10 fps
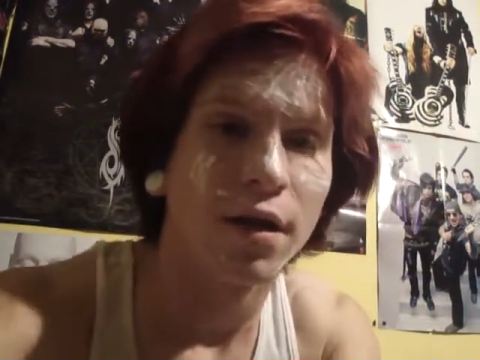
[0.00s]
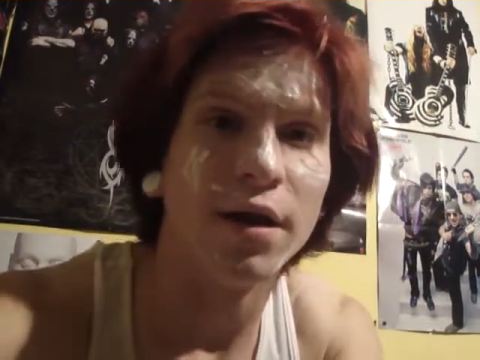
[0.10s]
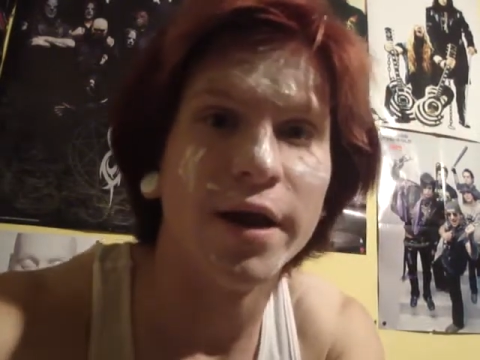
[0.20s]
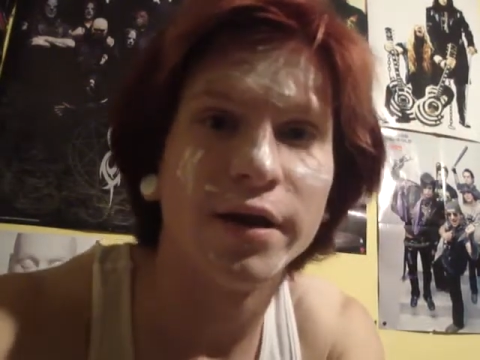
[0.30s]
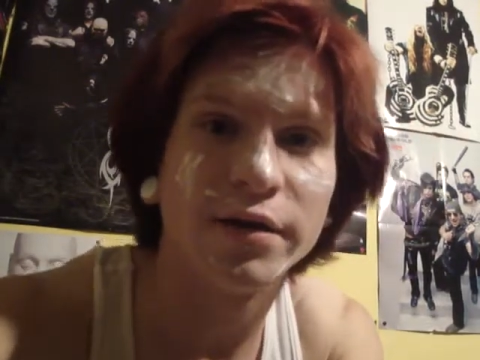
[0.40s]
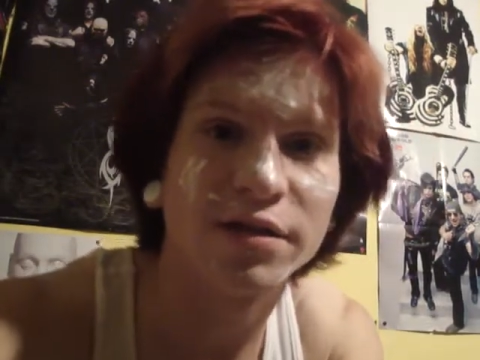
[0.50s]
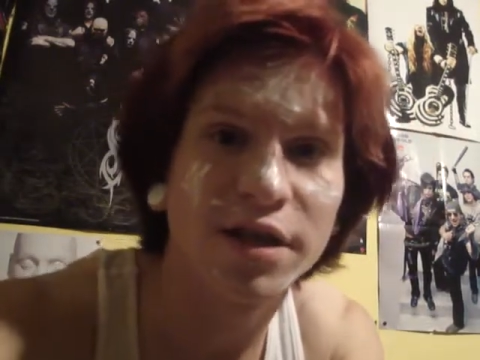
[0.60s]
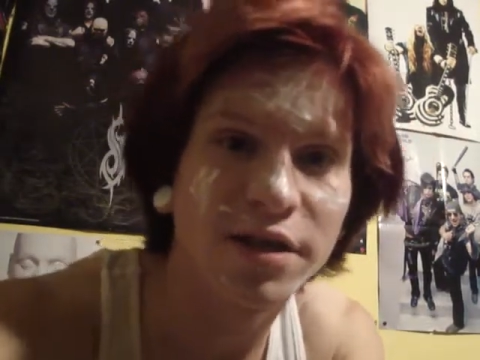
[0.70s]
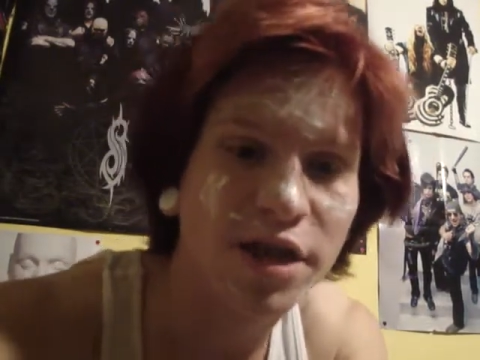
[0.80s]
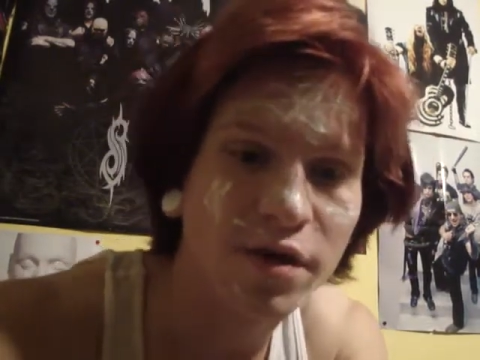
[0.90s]
Ladies
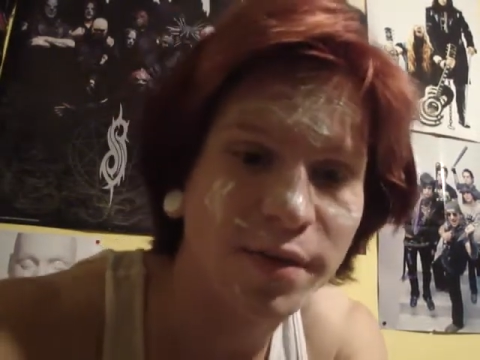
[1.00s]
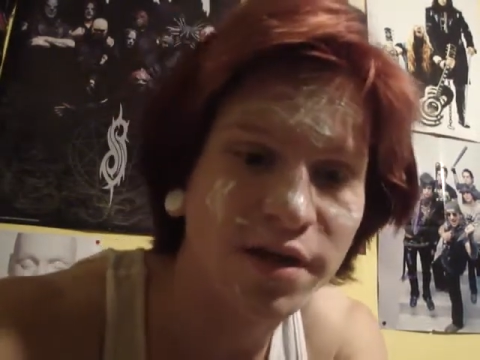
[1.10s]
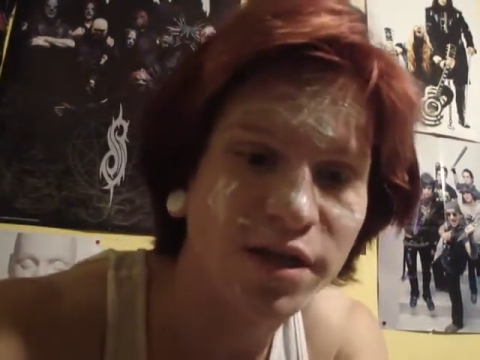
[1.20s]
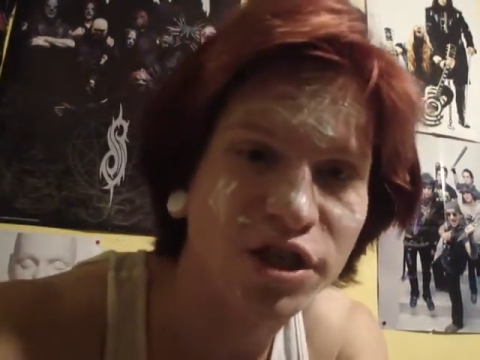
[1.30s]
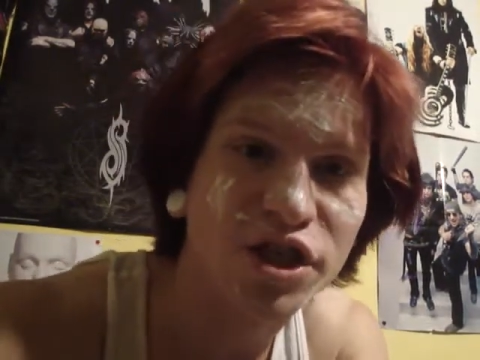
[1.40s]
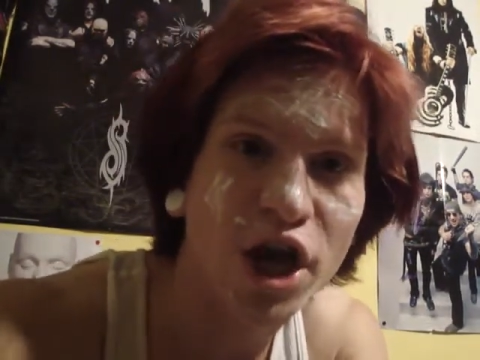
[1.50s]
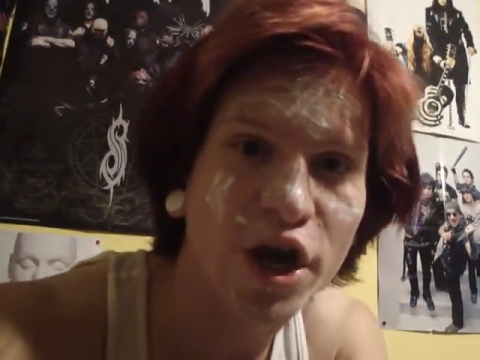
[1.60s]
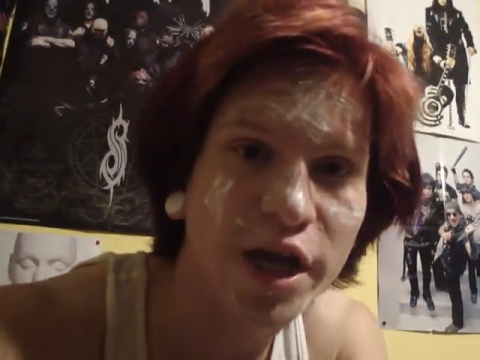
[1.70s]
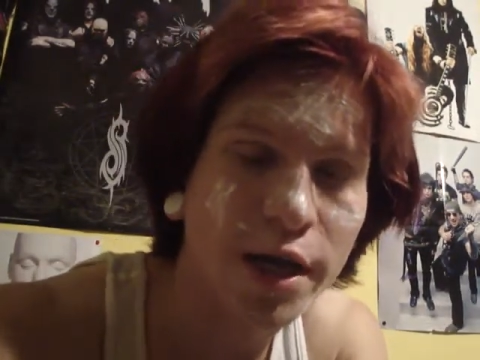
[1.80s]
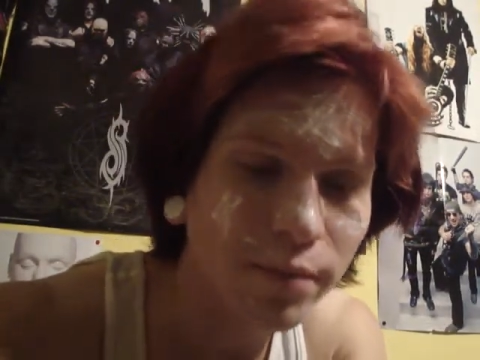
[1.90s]
and gentlemen of the jury.